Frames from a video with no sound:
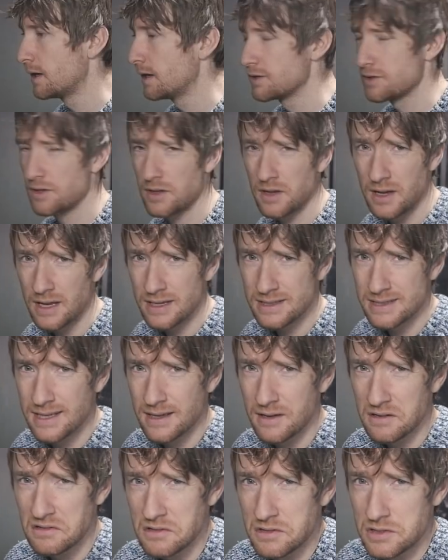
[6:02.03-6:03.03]
So the next thing
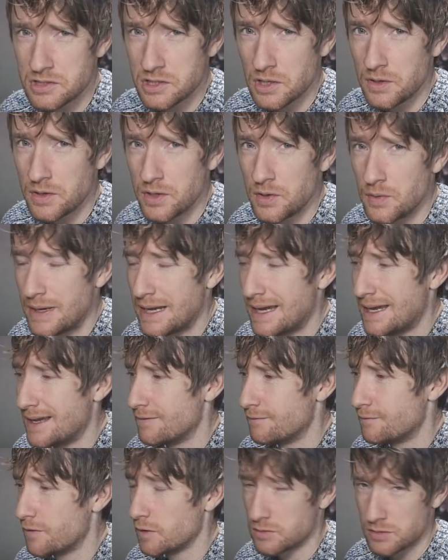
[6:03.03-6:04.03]
I'm going to show you
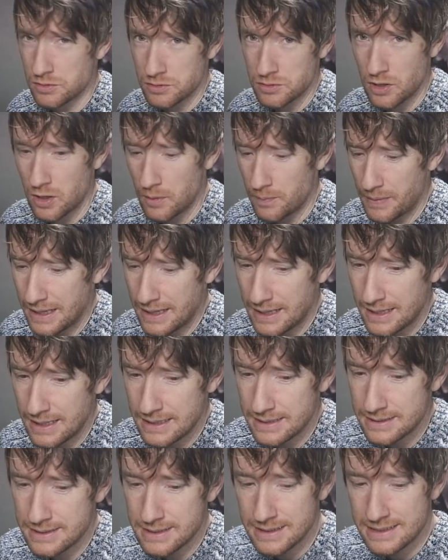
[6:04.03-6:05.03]
in Photoshop
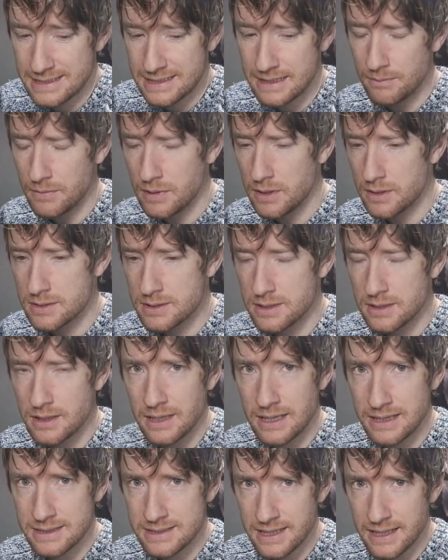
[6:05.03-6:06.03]
is similar to the
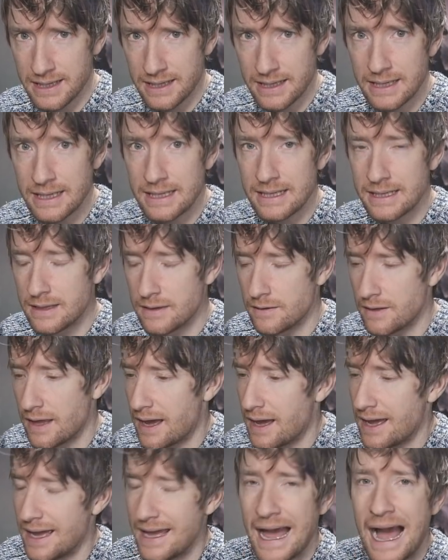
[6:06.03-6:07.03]
last thing in
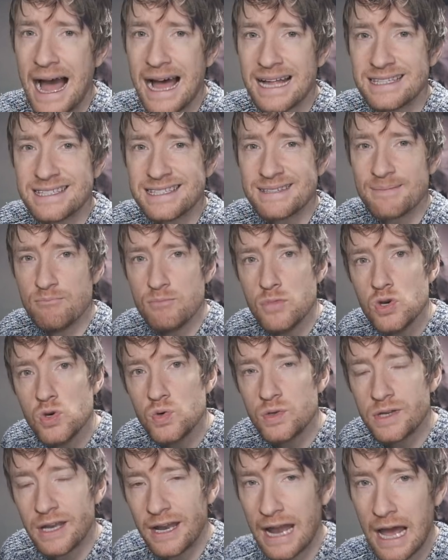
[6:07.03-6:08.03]
that it adds
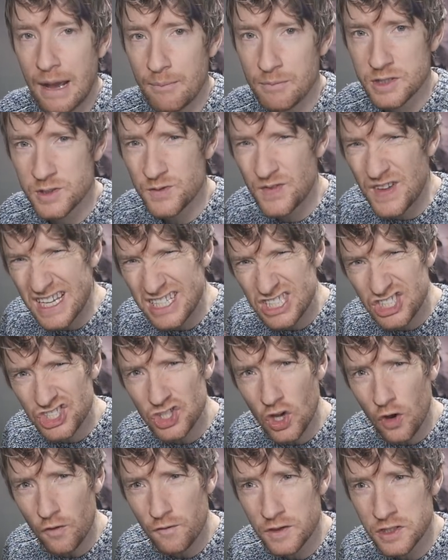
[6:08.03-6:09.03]
mood and atmosphere,
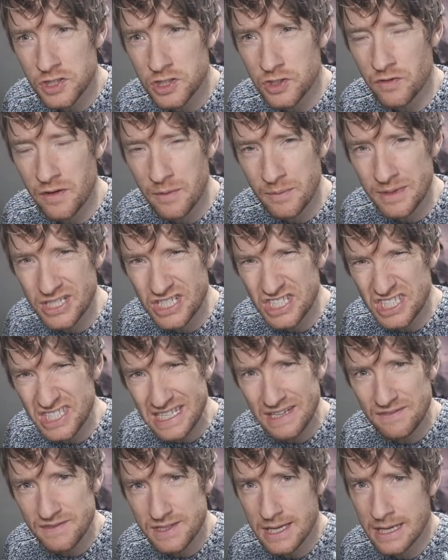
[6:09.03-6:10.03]
softens your images,
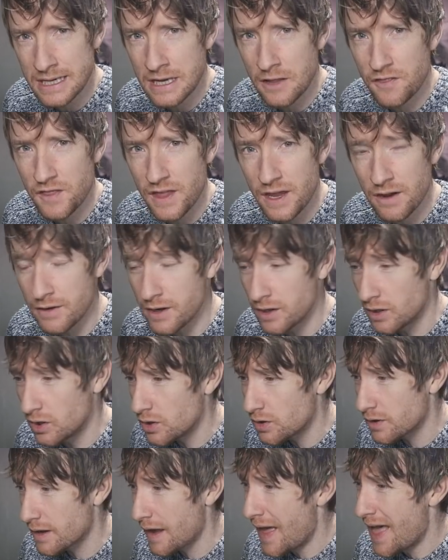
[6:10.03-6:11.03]
gives it an ethereal
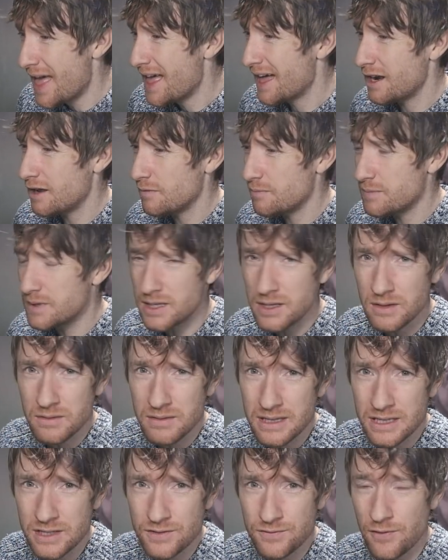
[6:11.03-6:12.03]
look. And I've been
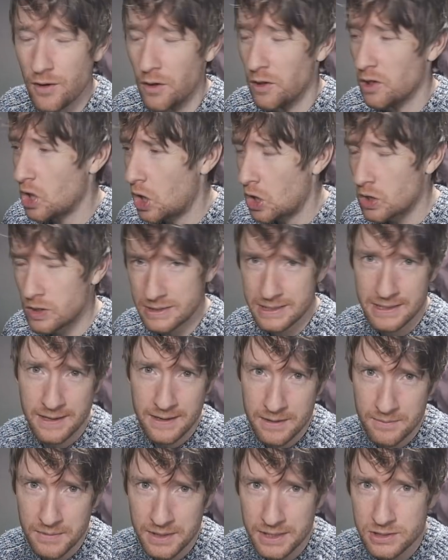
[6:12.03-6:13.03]
doing this for a long
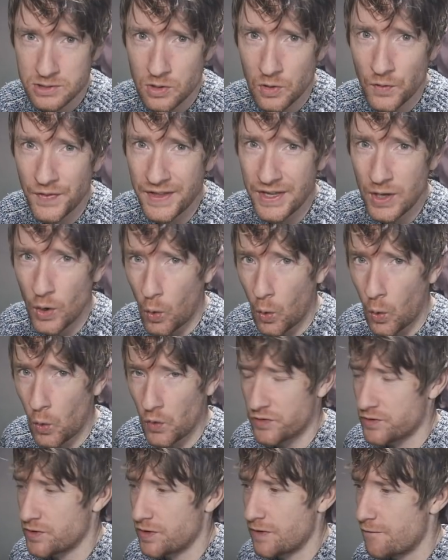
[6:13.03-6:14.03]
time, and it's called the
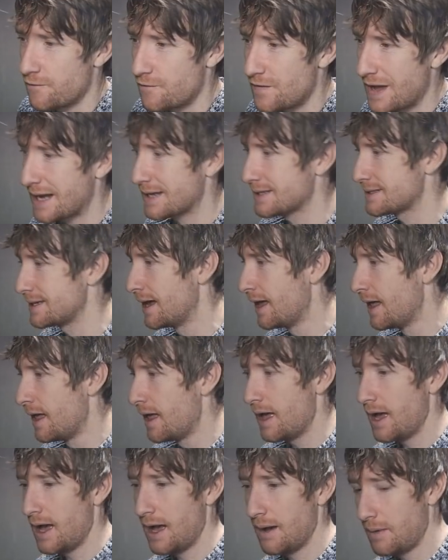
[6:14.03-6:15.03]
Autumn effect.
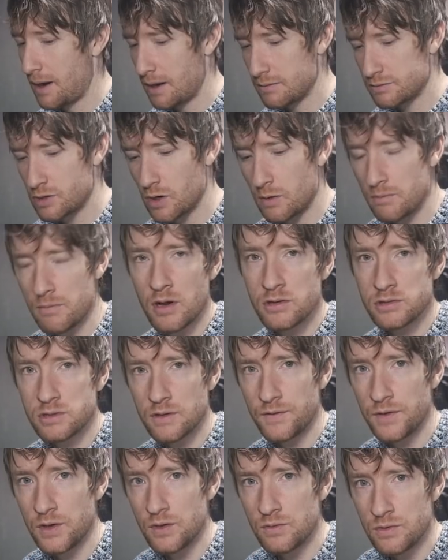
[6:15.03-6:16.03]
And I'm sure most
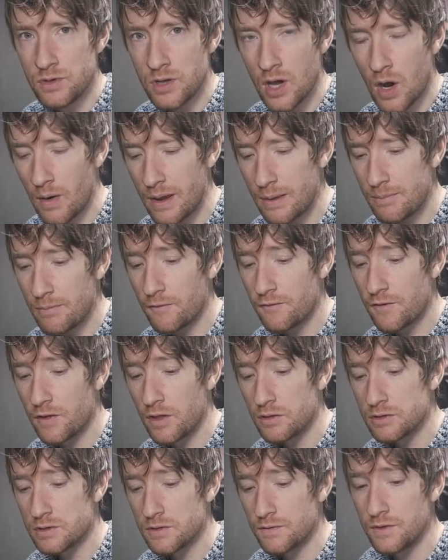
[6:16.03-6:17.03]
of you know it, but for
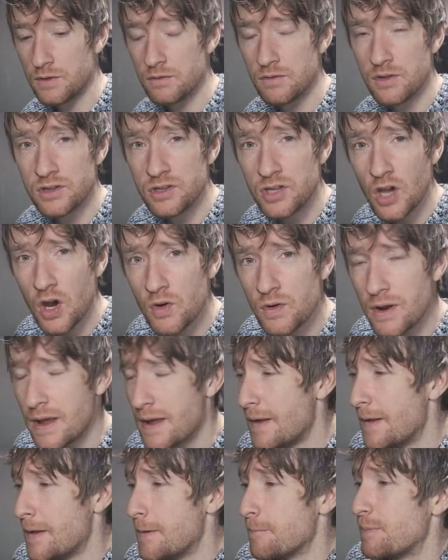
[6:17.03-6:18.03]
those of you that don't,
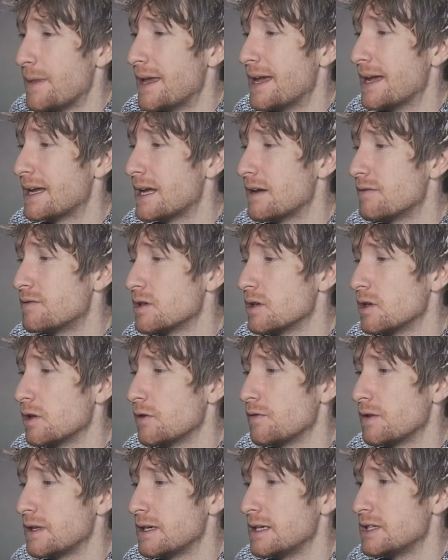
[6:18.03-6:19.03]
it gives a
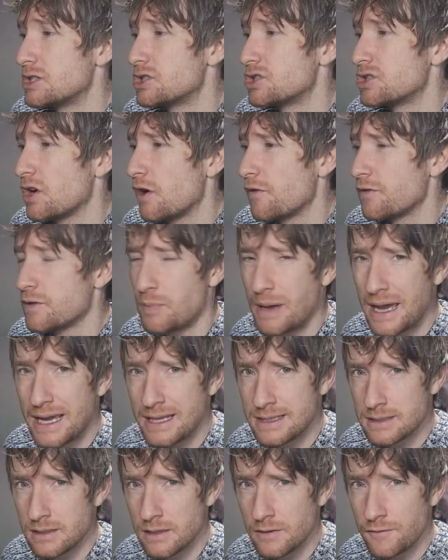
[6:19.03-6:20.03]
lovely, soft,
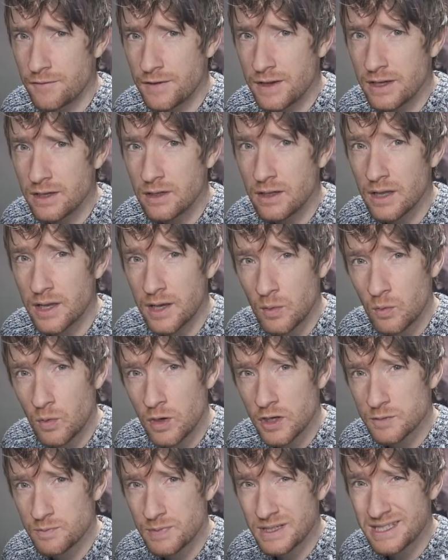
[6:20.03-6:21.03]
painterly feel, and it
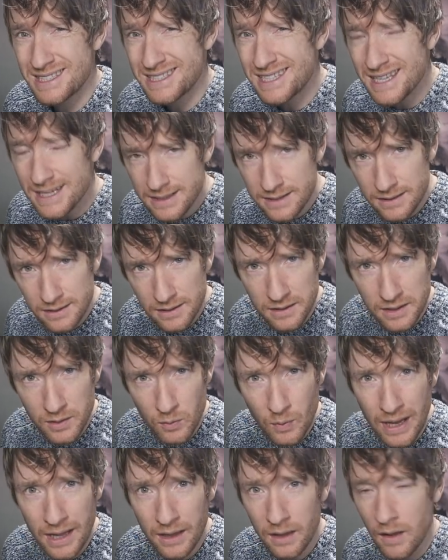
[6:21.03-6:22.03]
works particularly
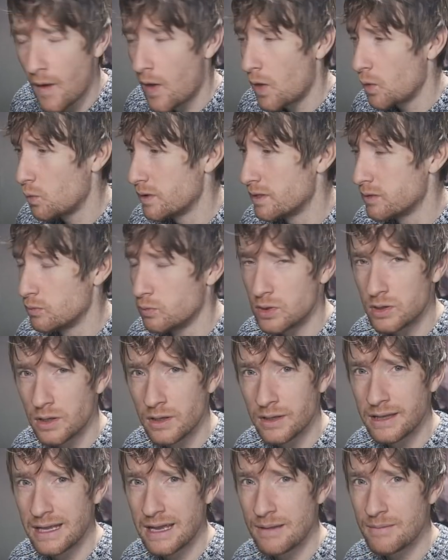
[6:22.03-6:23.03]
well with
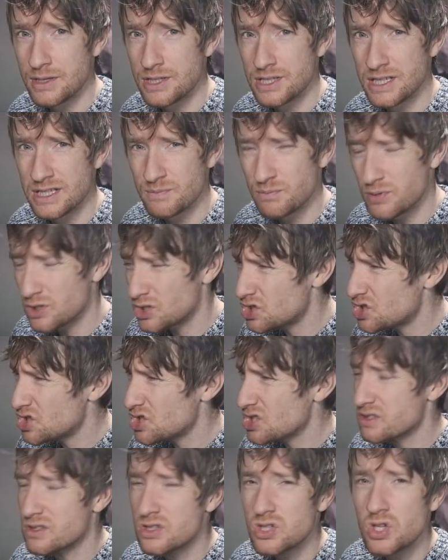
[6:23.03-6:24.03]
woodland images, but
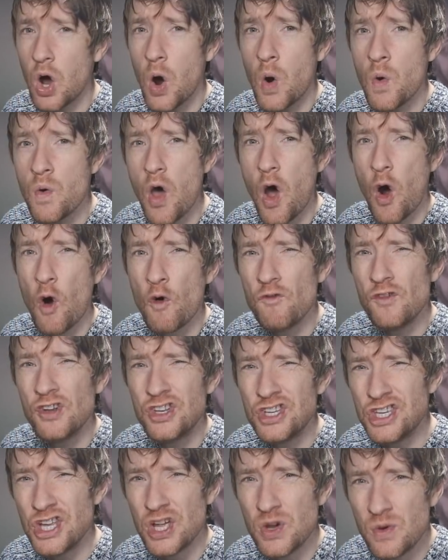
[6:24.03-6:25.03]
just don't
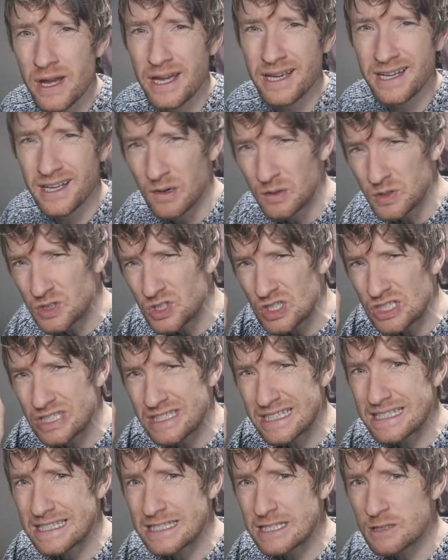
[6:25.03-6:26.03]
overdo it, you know,
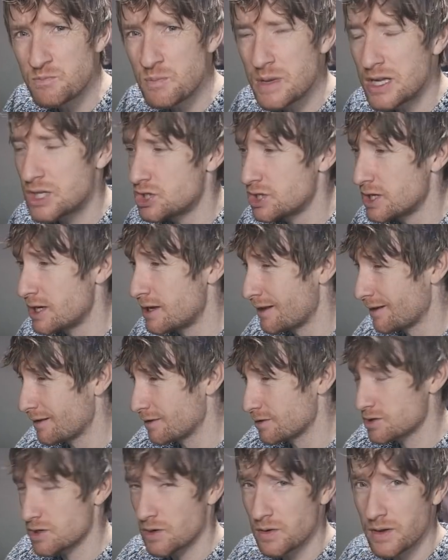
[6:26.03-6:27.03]
just a smidgen. And
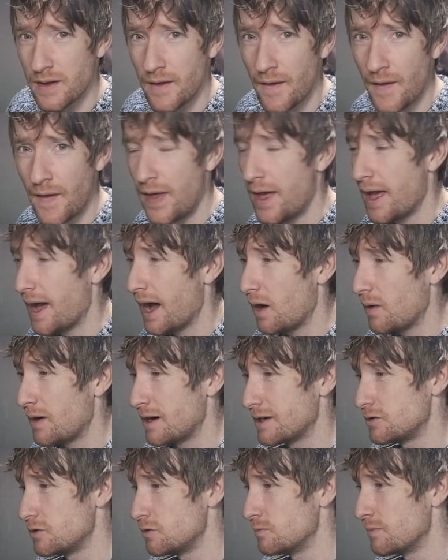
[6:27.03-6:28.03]
I'll show you how
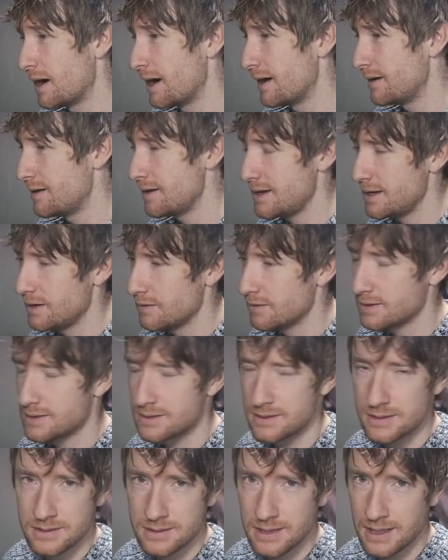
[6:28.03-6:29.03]
I do mine here. It
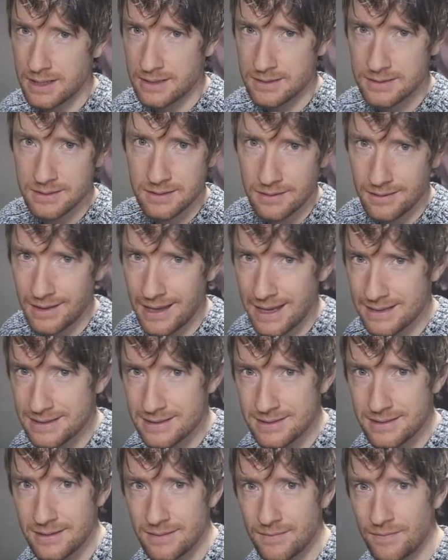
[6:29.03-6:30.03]
takes
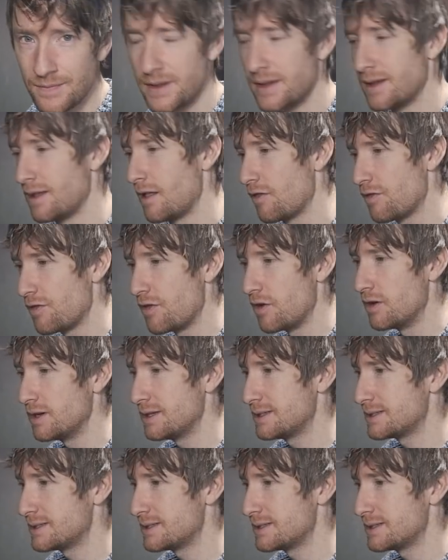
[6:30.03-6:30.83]
less than 30